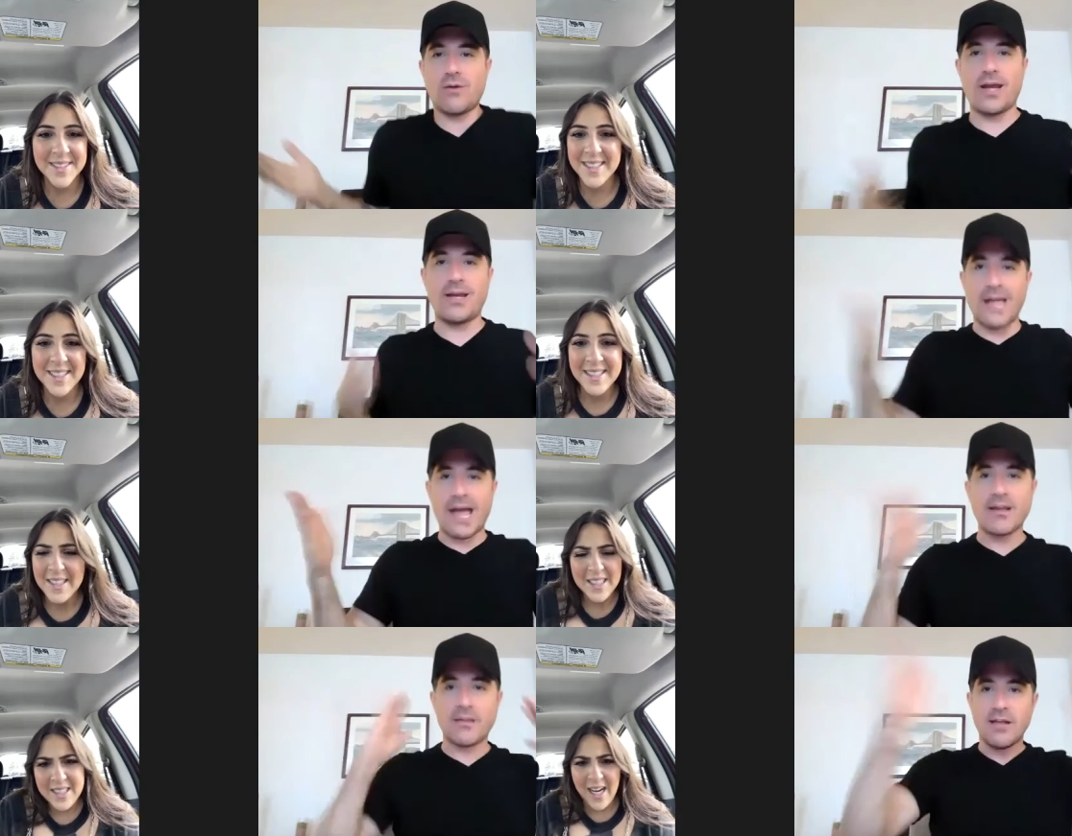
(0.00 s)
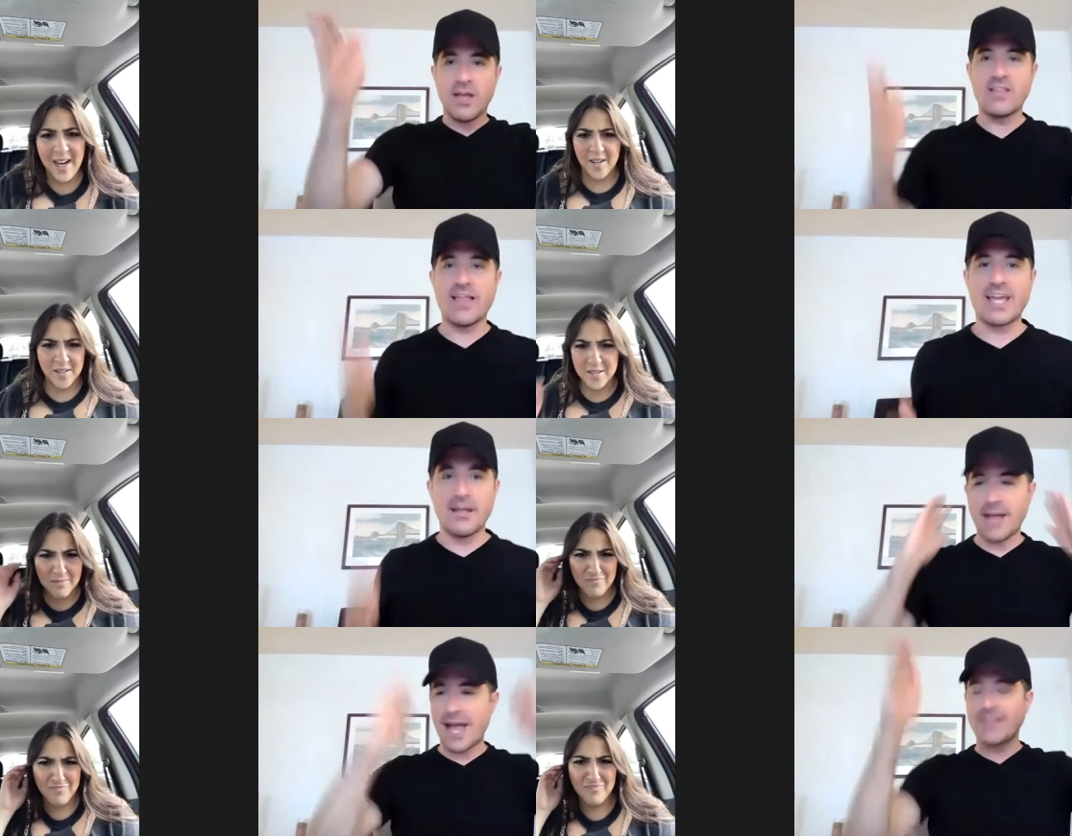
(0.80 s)
Speaker 1: Great. Next. Yeah. Like
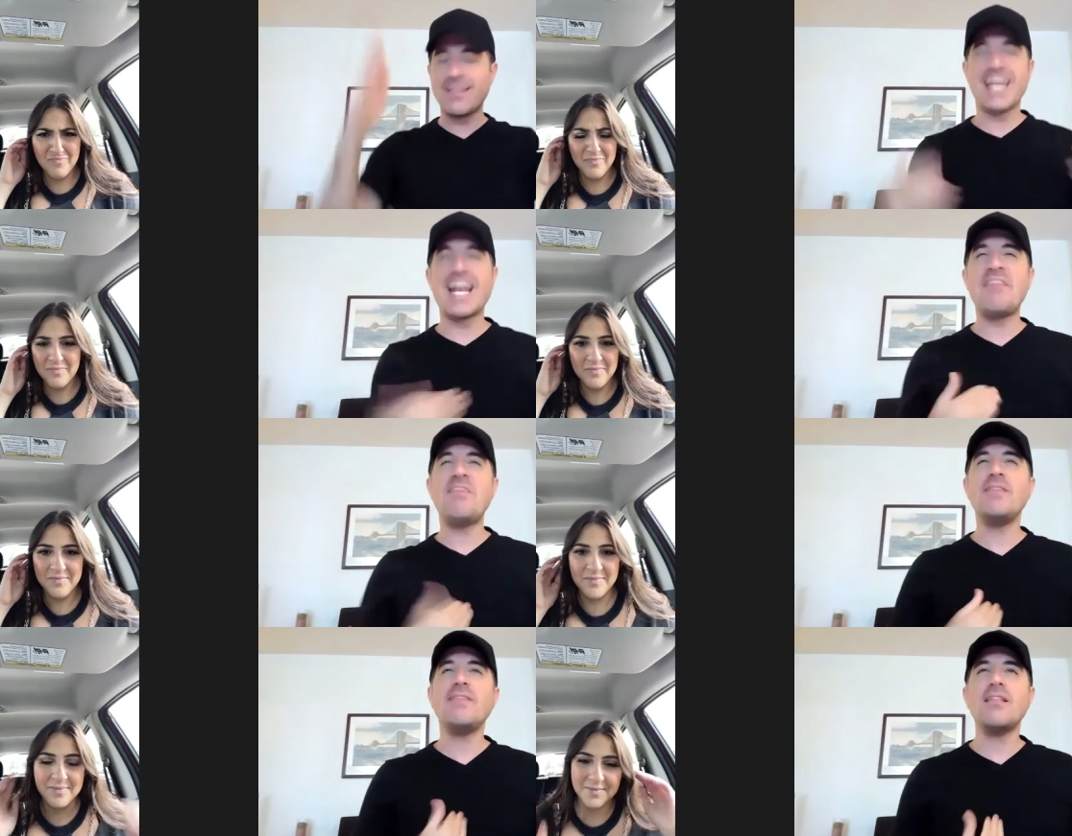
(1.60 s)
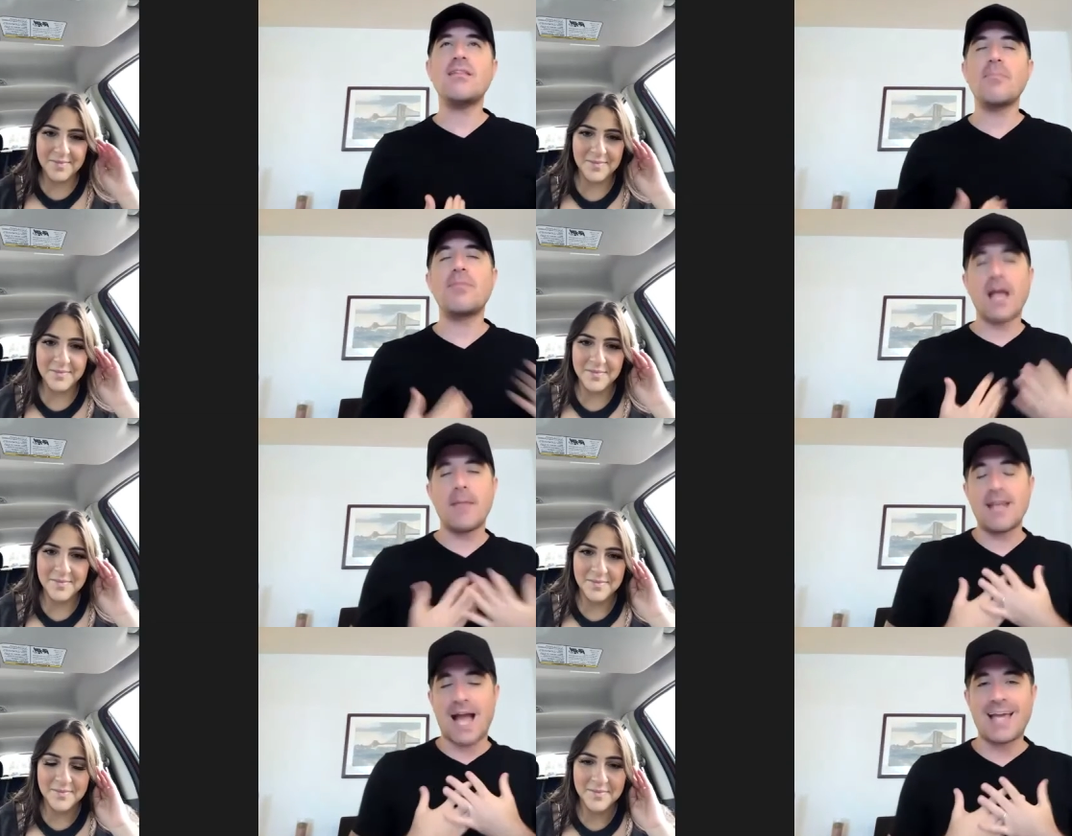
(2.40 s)
next. And I think that's something, I mean,
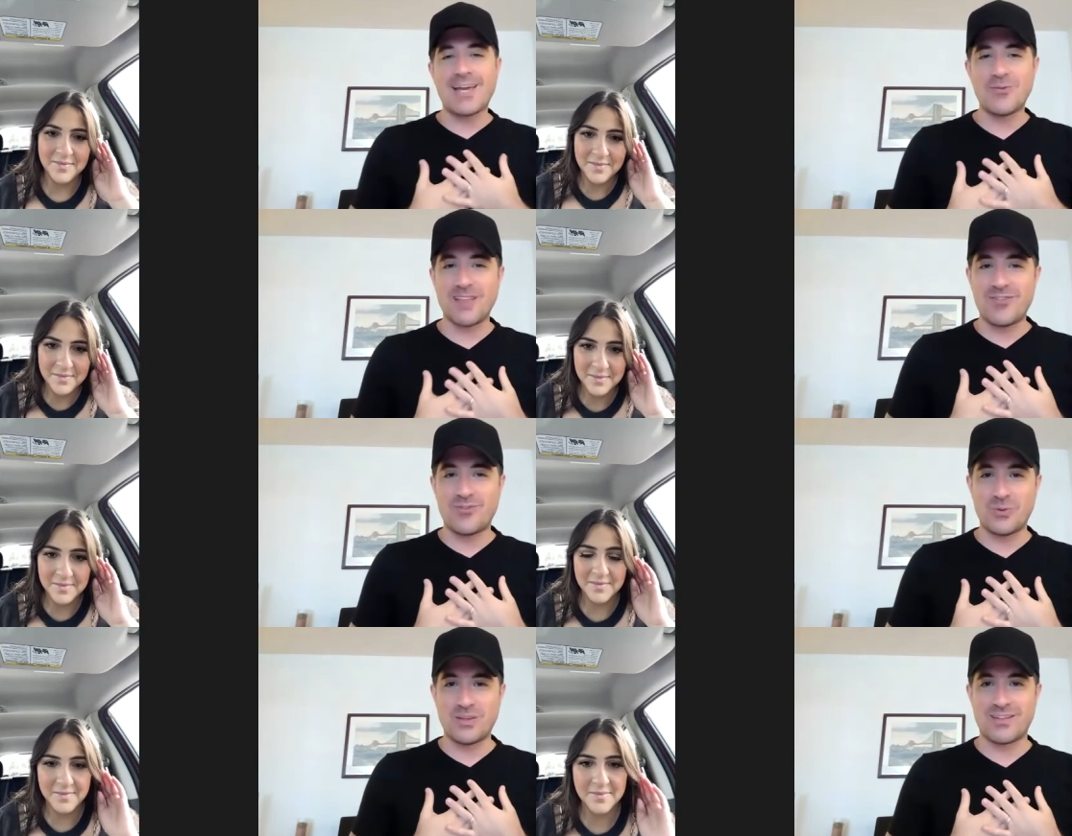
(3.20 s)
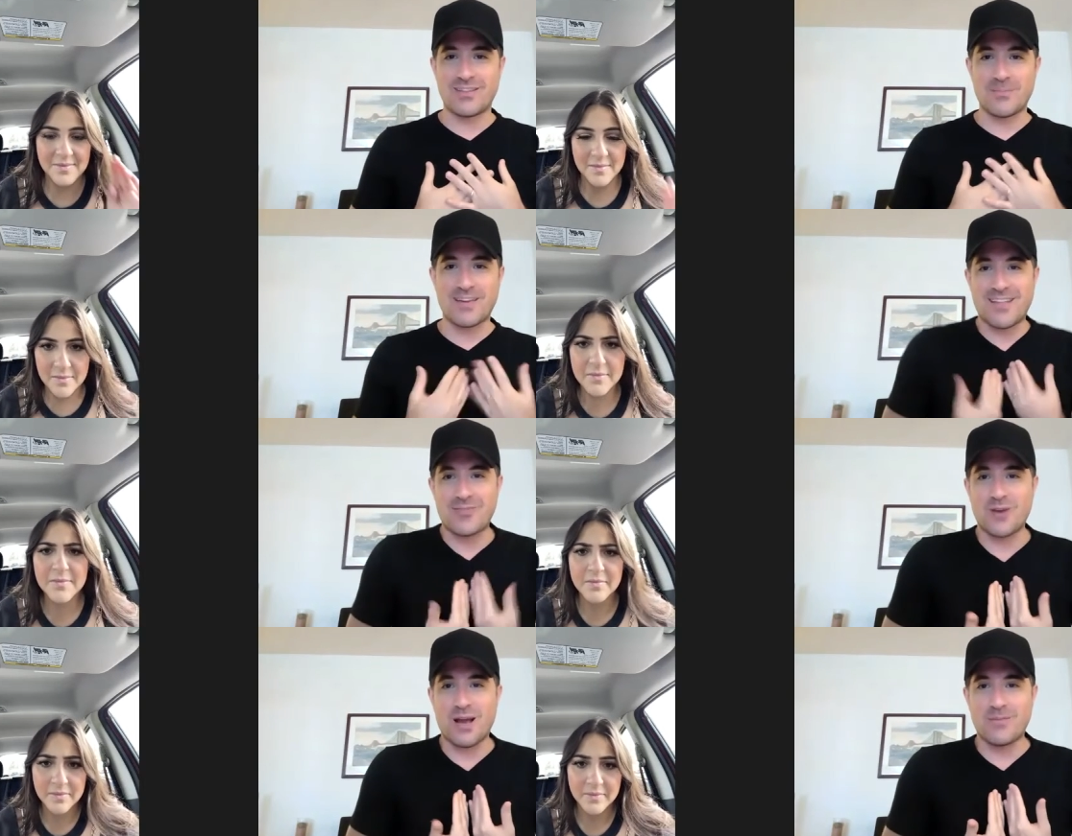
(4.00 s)
I can relate to Alissa because that's what
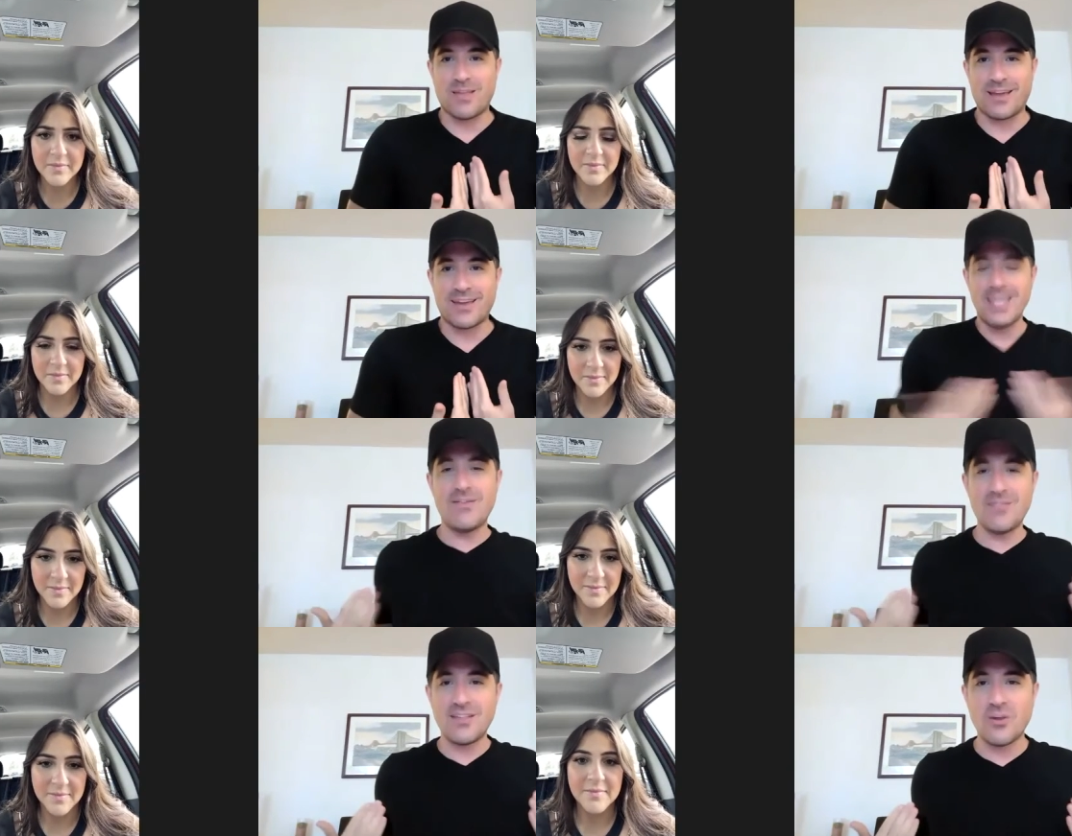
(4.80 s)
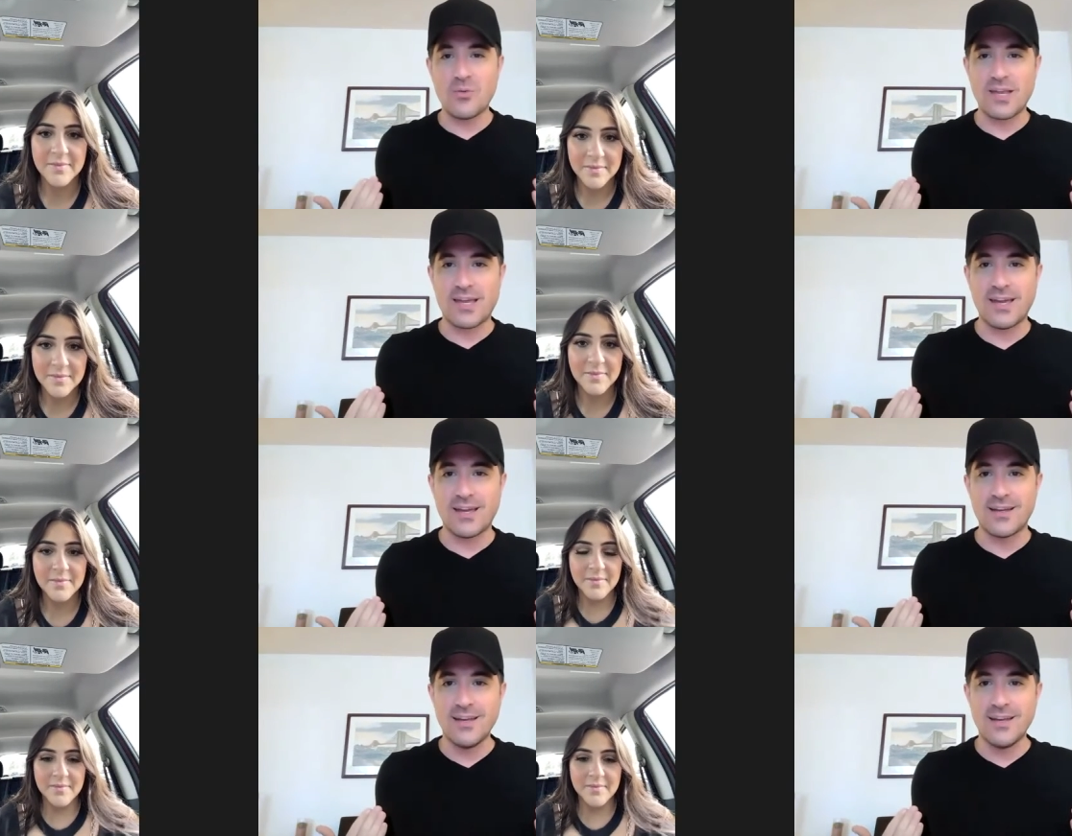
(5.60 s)
I'm like. Even since I was a kid,